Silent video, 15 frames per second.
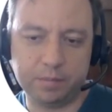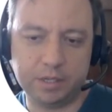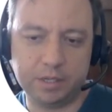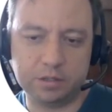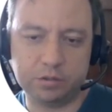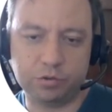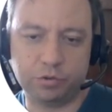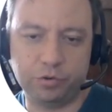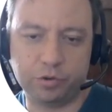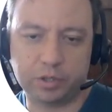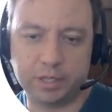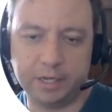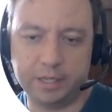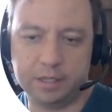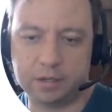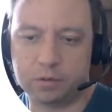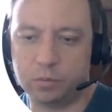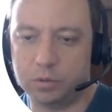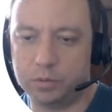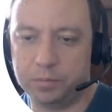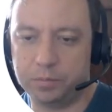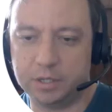is to nucleate the
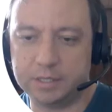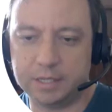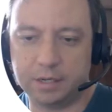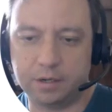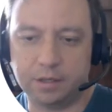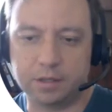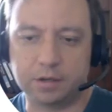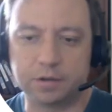quantum dots under the